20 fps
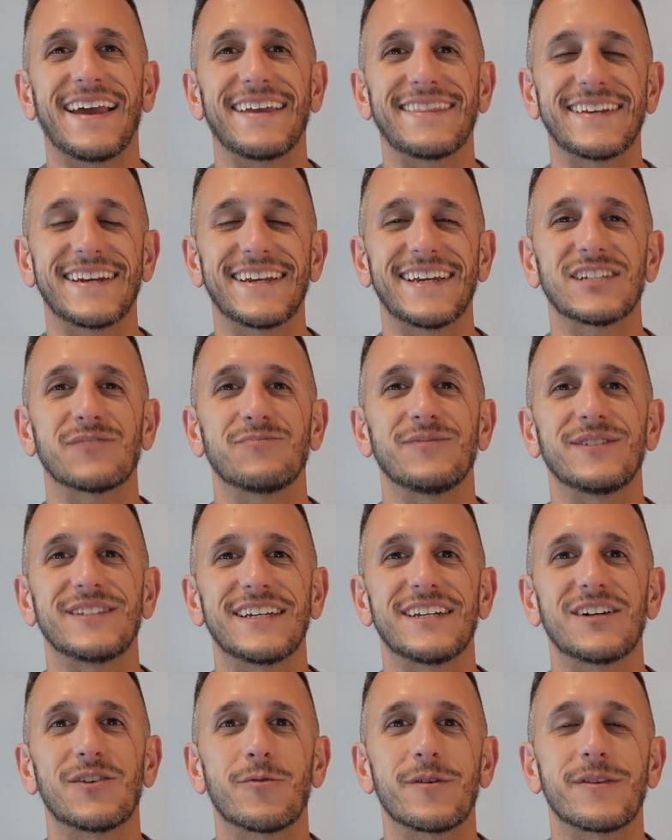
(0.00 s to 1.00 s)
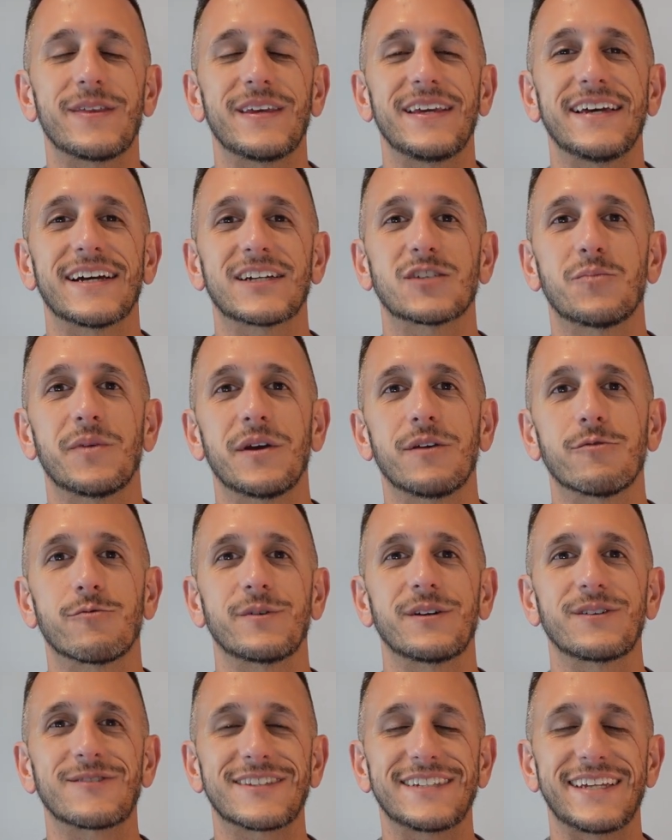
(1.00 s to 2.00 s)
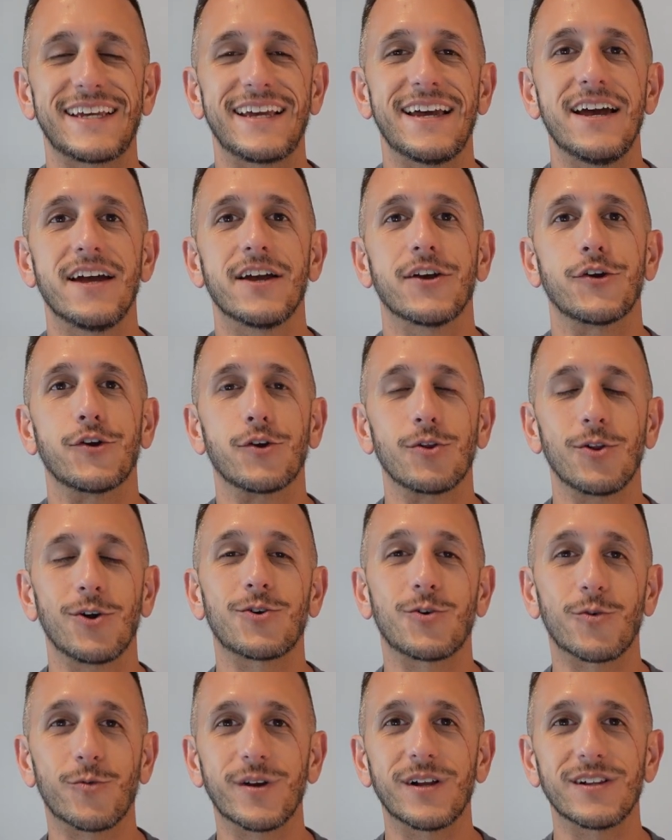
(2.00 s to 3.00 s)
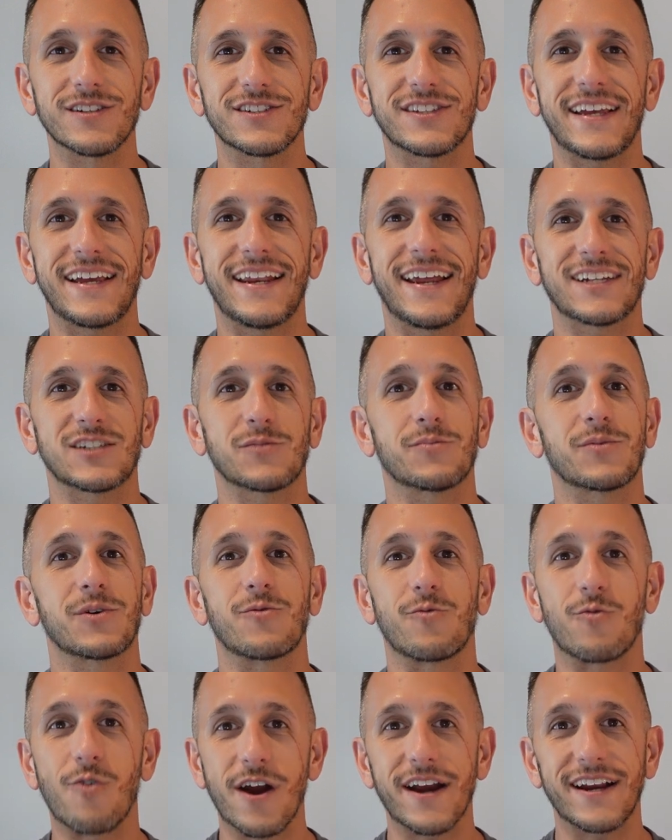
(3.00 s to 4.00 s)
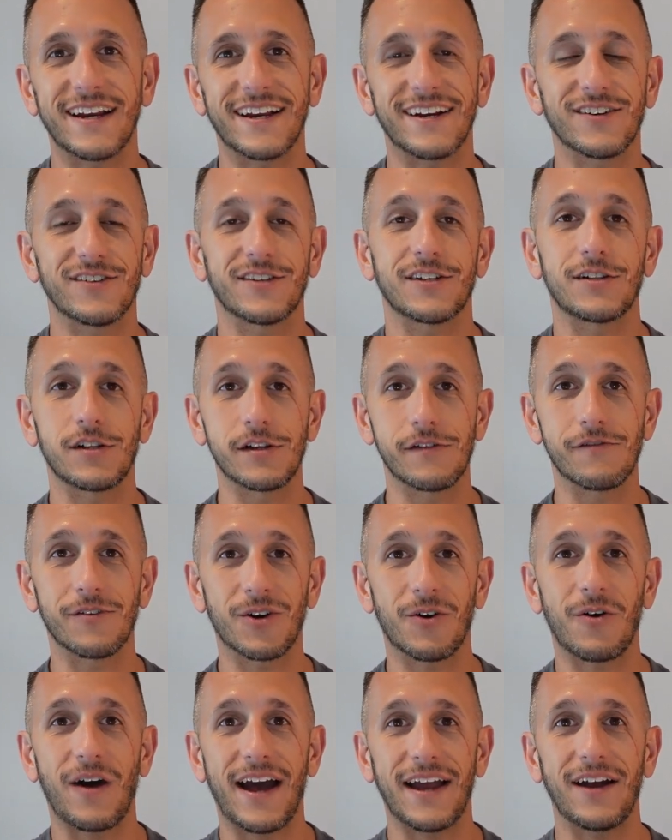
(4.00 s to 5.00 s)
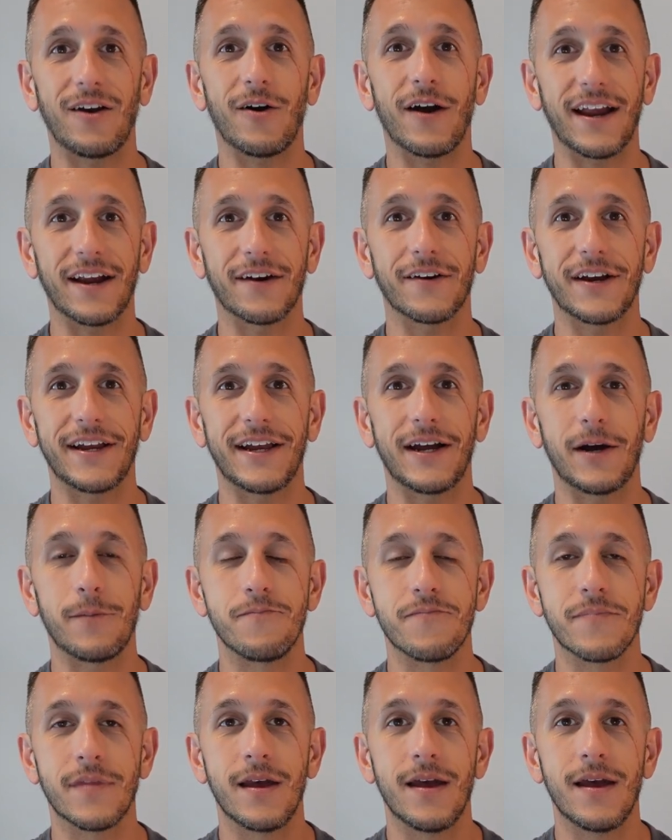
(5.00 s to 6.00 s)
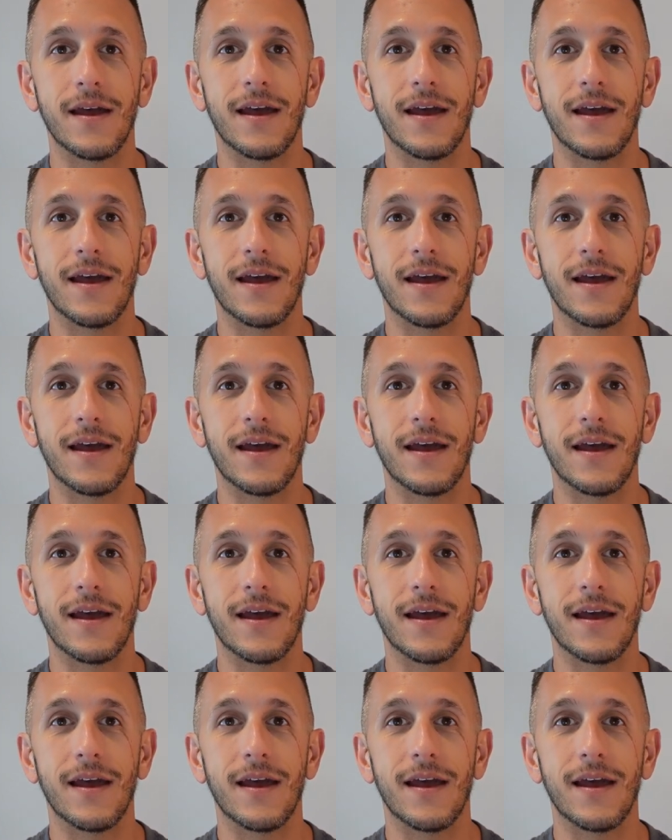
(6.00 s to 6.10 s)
Anthony Esposito with eXp Realty, your local real estate expert right here in the Cleveland, Ohio area.